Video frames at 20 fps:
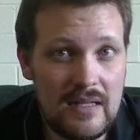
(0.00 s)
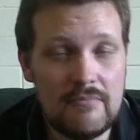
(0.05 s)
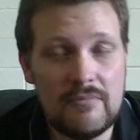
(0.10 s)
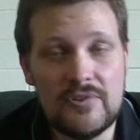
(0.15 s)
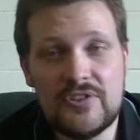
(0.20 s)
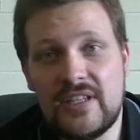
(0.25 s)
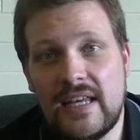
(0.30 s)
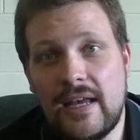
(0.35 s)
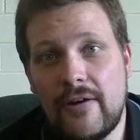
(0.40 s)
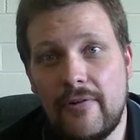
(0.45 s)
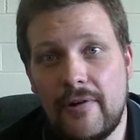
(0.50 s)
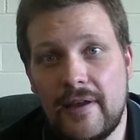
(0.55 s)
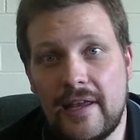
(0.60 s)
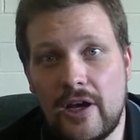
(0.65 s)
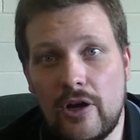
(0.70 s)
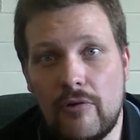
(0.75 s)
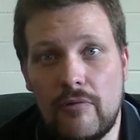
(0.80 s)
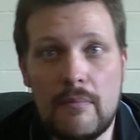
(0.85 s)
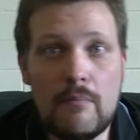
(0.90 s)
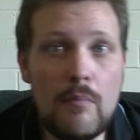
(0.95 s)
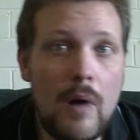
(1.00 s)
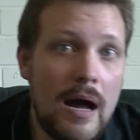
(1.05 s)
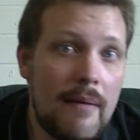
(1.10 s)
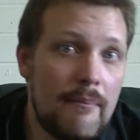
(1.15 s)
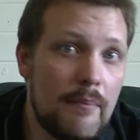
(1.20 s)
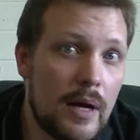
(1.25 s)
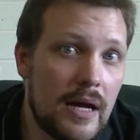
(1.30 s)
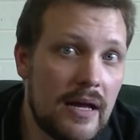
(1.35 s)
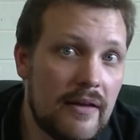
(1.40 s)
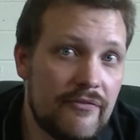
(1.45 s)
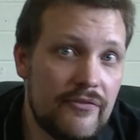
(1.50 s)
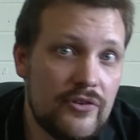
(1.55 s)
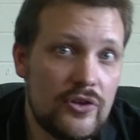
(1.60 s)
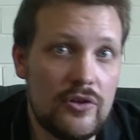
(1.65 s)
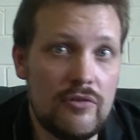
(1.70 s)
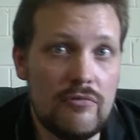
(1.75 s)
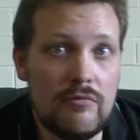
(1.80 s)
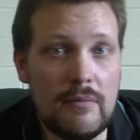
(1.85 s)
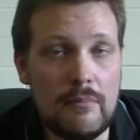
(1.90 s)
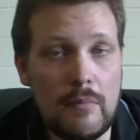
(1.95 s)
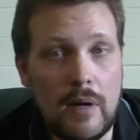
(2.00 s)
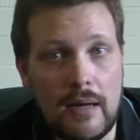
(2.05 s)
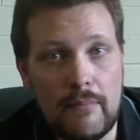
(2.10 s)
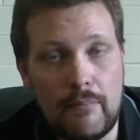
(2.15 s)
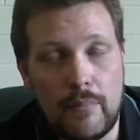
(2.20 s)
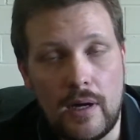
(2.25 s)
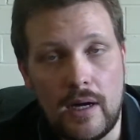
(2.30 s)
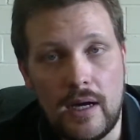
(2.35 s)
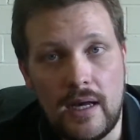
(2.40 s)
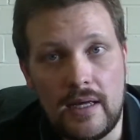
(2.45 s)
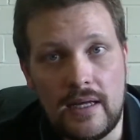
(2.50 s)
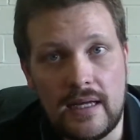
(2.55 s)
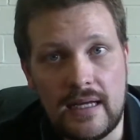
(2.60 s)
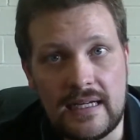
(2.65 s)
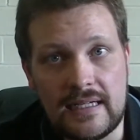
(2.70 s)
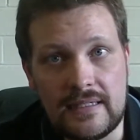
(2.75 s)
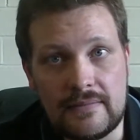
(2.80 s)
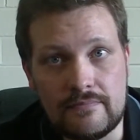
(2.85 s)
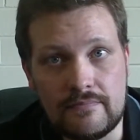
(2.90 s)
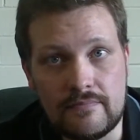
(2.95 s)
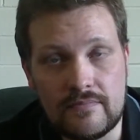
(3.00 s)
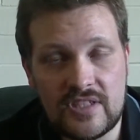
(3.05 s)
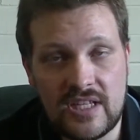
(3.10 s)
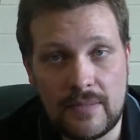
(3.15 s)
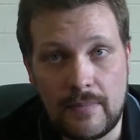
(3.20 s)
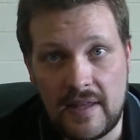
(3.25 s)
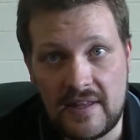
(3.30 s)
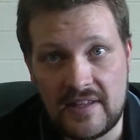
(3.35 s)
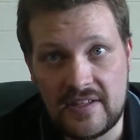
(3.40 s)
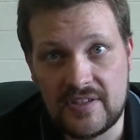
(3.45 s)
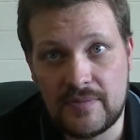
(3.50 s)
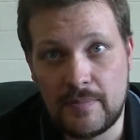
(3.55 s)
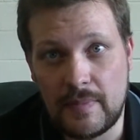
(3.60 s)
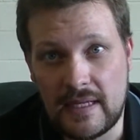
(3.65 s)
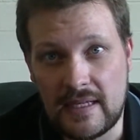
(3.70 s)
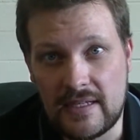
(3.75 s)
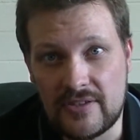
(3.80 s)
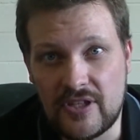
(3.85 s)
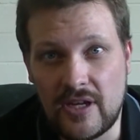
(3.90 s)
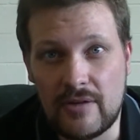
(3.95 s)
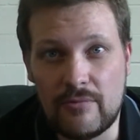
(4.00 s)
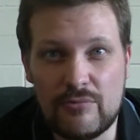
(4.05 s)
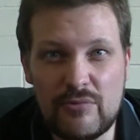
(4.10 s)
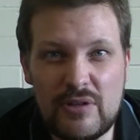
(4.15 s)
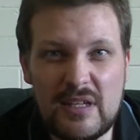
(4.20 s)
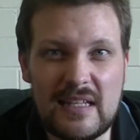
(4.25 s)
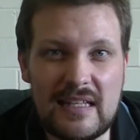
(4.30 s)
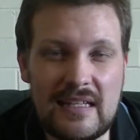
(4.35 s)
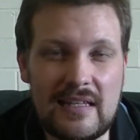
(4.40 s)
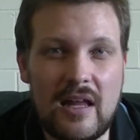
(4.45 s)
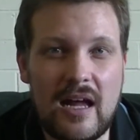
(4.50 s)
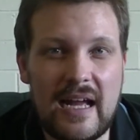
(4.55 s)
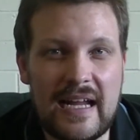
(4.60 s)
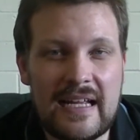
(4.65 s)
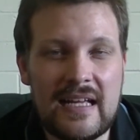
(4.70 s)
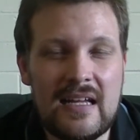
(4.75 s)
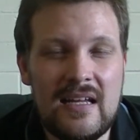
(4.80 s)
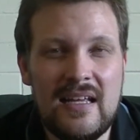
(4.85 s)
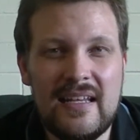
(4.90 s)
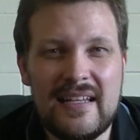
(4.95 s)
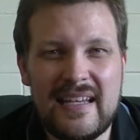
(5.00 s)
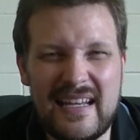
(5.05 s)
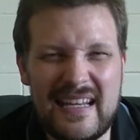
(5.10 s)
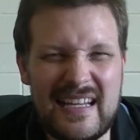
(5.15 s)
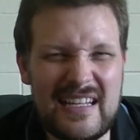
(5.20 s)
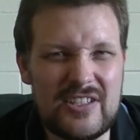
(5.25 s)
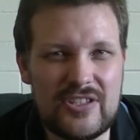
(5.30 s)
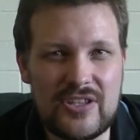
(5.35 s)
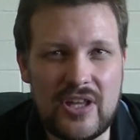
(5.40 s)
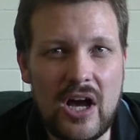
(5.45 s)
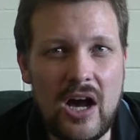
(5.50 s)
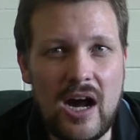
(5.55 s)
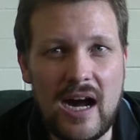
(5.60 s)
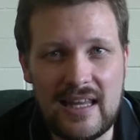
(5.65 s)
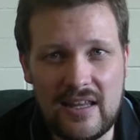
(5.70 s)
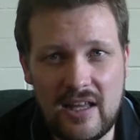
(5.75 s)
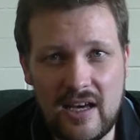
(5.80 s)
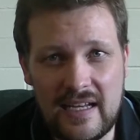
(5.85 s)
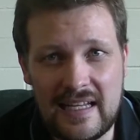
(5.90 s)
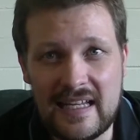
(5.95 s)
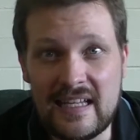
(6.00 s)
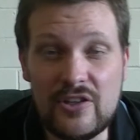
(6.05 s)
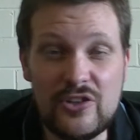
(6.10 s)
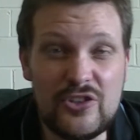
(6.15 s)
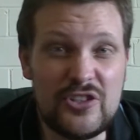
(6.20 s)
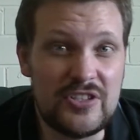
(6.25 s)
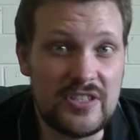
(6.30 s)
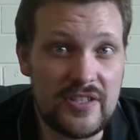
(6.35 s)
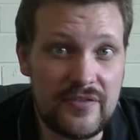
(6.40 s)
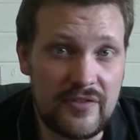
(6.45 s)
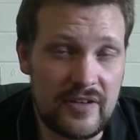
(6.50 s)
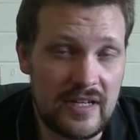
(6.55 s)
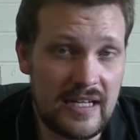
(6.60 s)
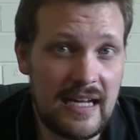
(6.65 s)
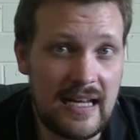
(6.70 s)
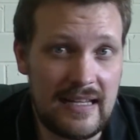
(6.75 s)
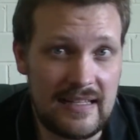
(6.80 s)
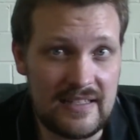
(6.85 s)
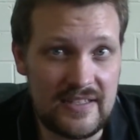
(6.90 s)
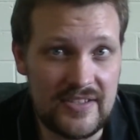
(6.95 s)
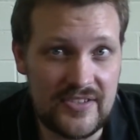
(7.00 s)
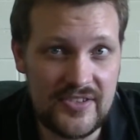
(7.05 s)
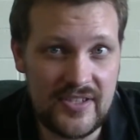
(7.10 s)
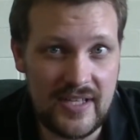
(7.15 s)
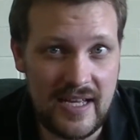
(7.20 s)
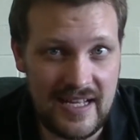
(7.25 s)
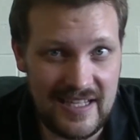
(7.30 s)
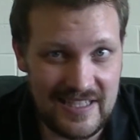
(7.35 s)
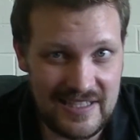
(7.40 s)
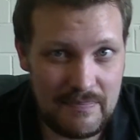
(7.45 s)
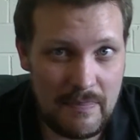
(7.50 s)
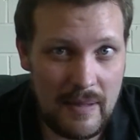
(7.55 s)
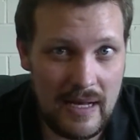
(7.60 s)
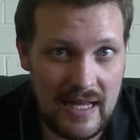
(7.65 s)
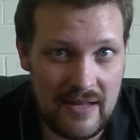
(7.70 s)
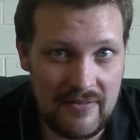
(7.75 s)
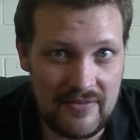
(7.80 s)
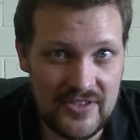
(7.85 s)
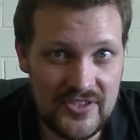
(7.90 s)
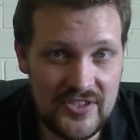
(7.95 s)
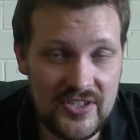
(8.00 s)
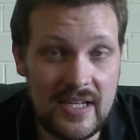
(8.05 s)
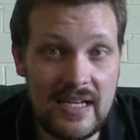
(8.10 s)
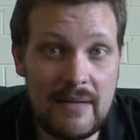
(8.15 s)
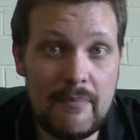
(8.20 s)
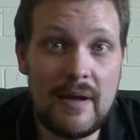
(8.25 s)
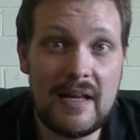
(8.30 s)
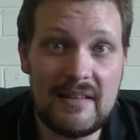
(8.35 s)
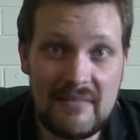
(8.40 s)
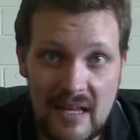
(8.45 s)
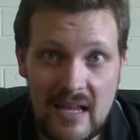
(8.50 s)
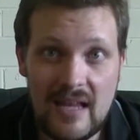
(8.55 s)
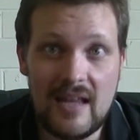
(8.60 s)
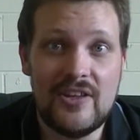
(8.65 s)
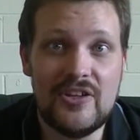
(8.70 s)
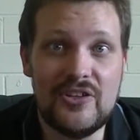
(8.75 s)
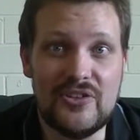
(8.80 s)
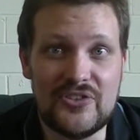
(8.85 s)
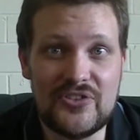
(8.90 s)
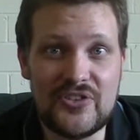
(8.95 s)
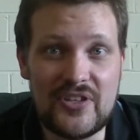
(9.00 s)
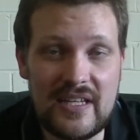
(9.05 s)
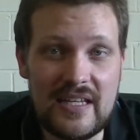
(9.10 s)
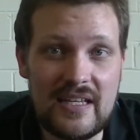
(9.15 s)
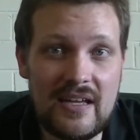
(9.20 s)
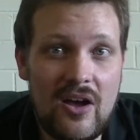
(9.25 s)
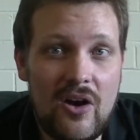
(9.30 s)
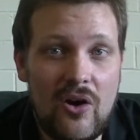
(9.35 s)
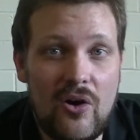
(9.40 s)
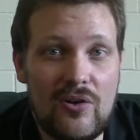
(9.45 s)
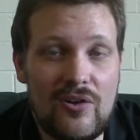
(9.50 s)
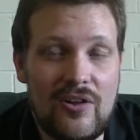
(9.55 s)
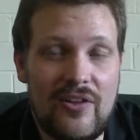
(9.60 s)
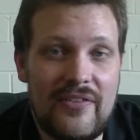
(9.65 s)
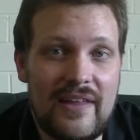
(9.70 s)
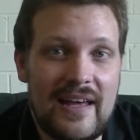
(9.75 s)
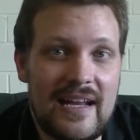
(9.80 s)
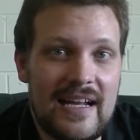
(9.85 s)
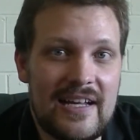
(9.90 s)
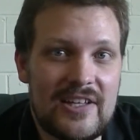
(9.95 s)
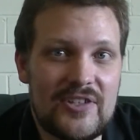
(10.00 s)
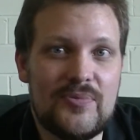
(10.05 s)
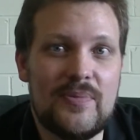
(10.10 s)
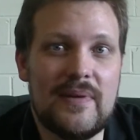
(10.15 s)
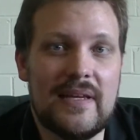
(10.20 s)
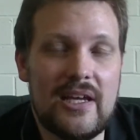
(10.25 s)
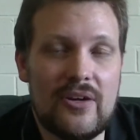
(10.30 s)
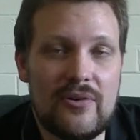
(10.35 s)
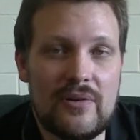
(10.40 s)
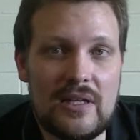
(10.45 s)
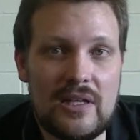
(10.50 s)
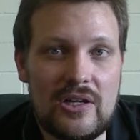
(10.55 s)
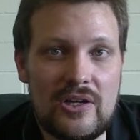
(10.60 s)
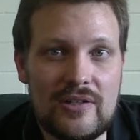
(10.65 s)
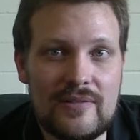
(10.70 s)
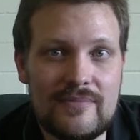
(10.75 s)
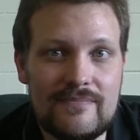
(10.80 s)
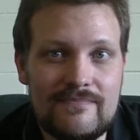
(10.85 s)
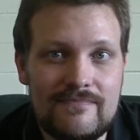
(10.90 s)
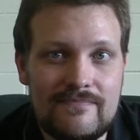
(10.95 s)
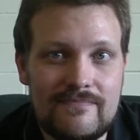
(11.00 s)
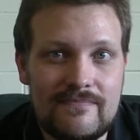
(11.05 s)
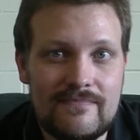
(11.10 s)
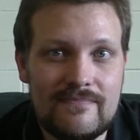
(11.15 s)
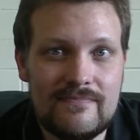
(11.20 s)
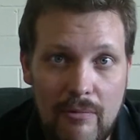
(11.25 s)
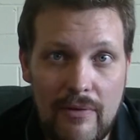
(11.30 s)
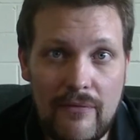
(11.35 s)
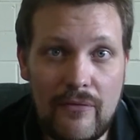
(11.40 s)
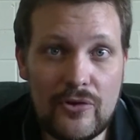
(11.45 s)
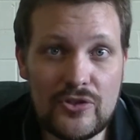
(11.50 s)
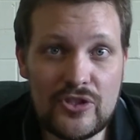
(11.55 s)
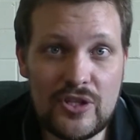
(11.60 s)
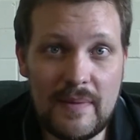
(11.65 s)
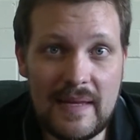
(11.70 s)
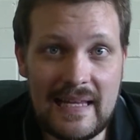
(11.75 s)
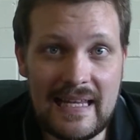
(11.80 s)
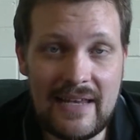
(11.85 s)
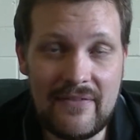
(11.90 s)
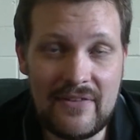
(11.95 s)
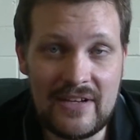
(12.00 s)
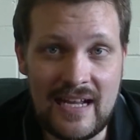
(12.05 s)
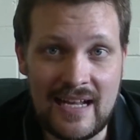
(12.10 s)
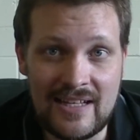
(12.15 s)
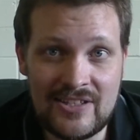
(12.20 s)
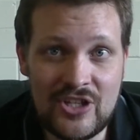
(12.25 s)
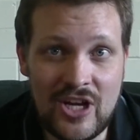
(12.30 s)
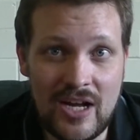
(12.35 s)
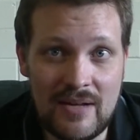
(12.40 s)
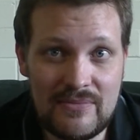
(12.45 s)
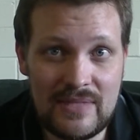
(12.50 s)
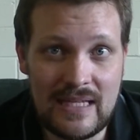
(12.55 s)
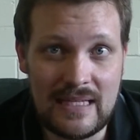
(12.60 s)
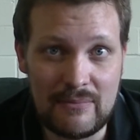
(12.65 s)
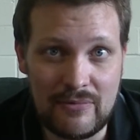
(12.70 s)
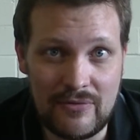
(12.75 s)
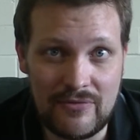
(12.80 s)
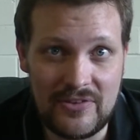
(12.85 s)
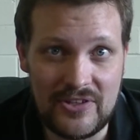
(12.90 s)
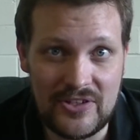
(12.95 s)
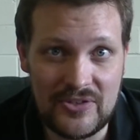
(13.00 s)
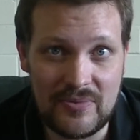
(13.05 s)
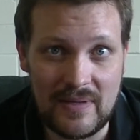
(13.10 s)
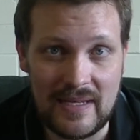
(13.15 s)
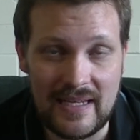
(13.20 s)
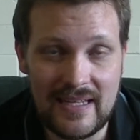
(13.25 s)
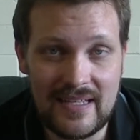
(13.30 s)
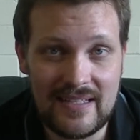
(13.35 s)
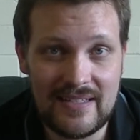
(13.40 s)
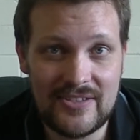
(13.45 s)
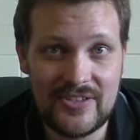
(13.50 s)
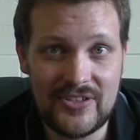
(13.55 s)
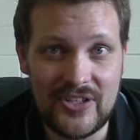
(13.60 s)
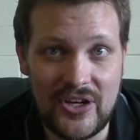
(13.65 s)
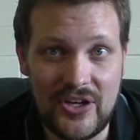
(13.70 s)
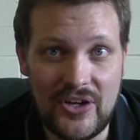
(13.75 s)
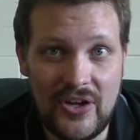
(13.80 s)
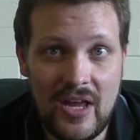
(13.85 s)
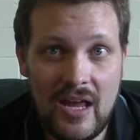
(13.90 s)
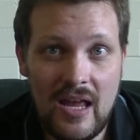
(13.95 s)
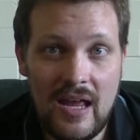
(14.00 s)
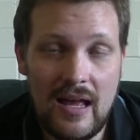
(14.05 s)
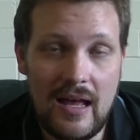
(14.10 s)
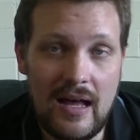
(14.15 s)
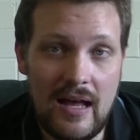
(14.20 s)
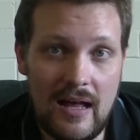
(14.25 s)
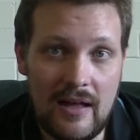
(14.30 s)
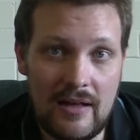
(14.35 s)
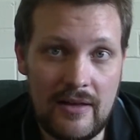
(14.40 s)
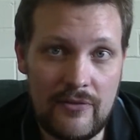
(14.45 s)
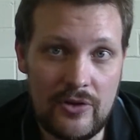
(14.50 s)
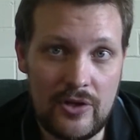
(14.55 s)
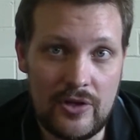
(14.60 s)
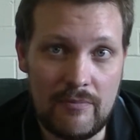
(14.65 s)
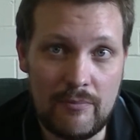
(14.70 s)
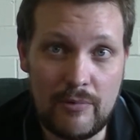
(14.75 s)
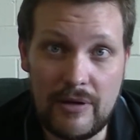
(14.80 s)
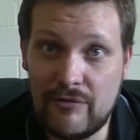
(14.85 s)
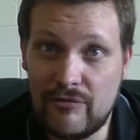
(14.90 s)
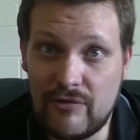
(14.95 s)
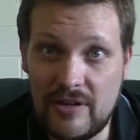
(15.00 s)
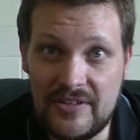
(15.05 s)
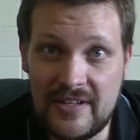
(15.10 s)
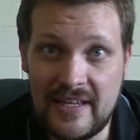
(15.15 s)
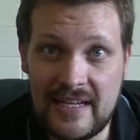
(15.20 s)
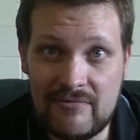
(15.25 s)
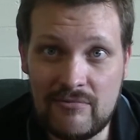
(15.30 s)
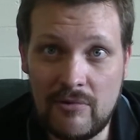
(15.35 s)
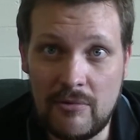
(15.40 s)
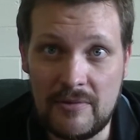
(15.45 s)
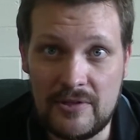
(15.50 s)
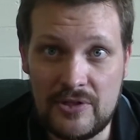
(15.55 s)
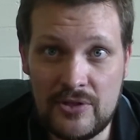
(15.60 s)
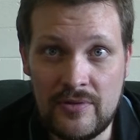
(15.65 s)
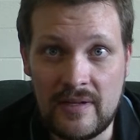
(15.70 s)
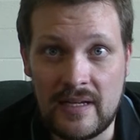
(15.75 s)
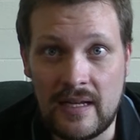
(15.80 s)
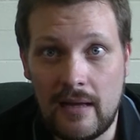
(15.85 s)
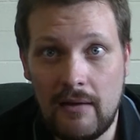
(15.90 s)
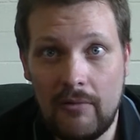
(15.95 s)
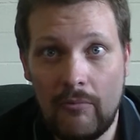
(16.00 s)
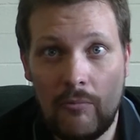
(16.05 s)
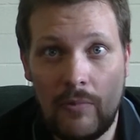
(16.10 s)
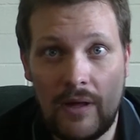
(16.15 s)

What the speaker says: We'll see how we go. We might buy a few, we might buy some others, because I really like getting into the highlighting, using different colours as part of the study, but you'll see all of that as we go along. We've also been given our timetable for this week, so I'll give you a brief rundown of what we're doing.